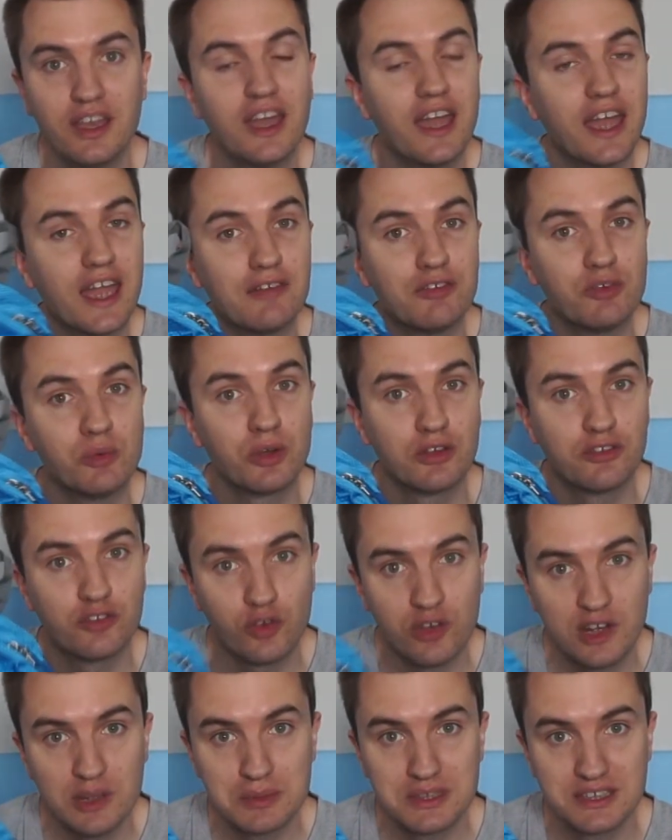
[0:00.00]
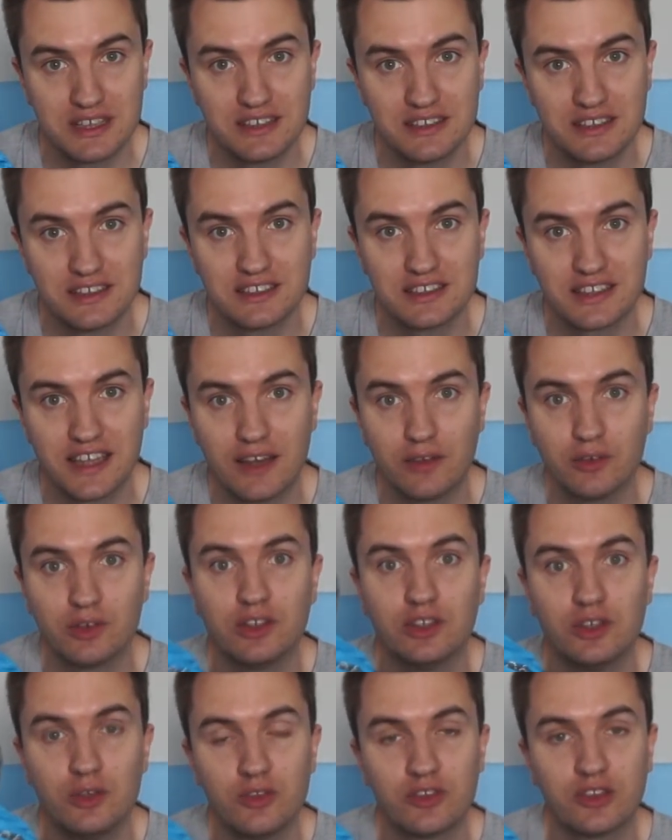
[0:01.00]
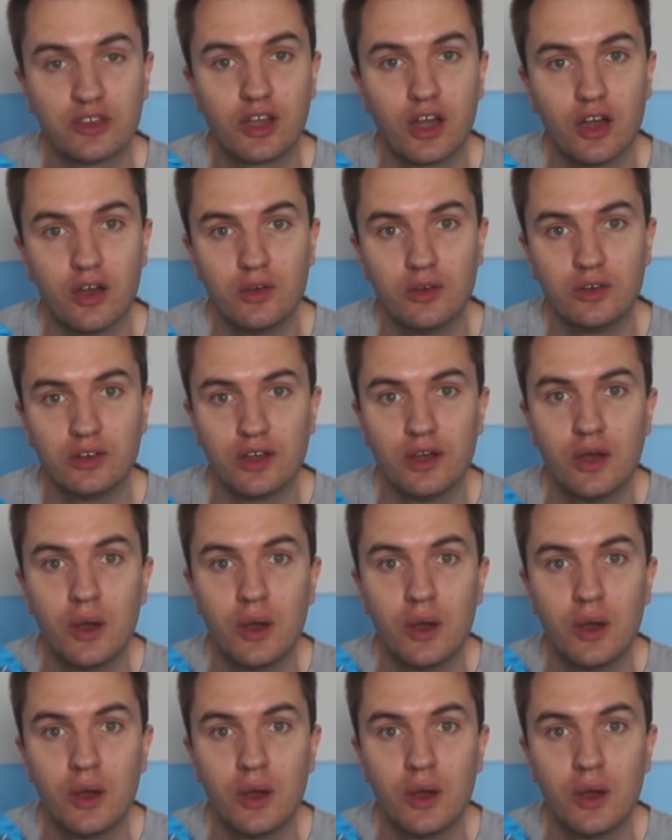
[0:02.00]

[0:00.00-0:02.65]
If you want a 20% discount, use the code